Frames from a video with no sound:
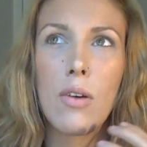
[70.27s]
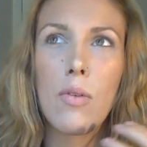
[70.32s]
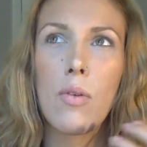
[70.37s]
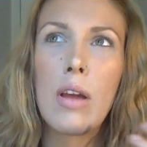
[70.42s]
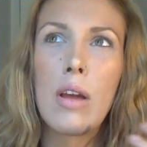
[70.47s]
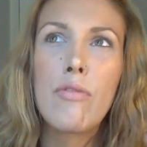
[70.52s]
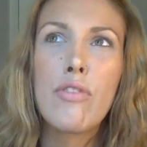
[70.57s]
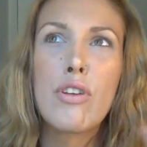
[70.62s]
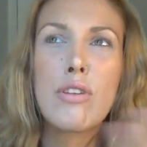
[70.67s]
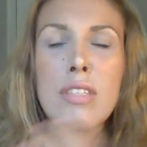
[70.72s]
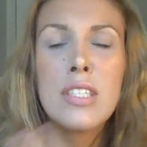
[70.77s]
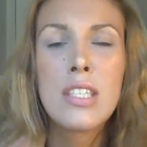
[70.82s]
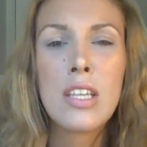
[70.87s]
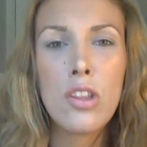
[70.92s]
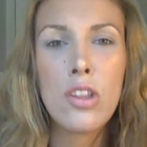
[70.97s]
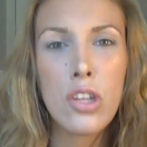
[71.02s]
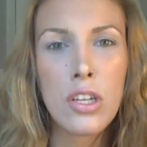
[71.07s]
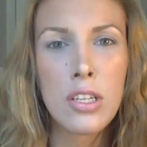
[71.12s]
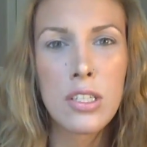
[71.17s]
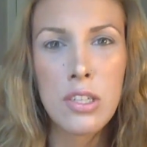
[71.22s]
if you see
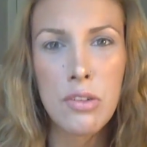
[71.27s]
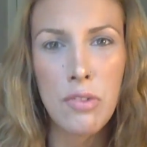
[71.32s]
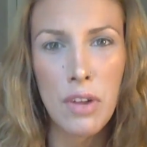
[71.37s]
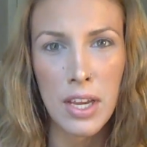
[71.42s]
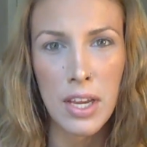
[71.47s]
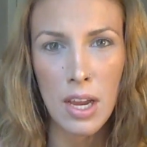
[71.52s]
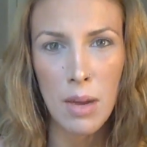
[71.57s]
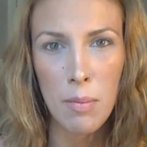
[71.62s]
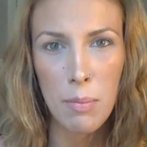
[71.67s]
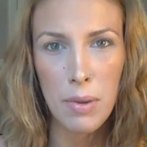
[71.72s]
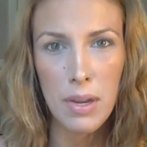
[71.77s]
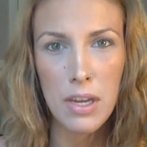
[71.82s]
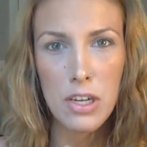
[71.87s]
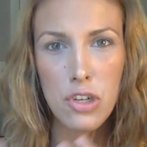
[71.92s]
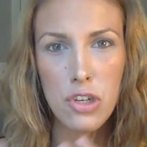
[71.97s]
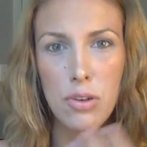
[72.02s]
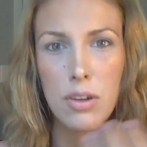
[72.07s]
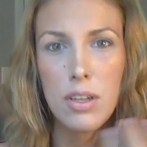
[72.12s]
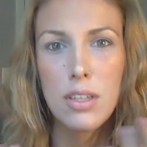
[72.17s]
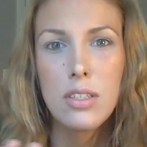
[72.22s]
looks you like on
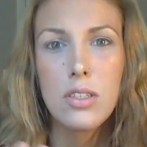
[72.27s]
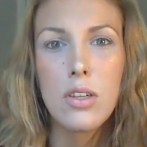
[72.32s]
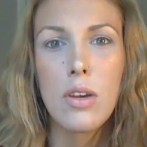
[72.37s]
Pinterest,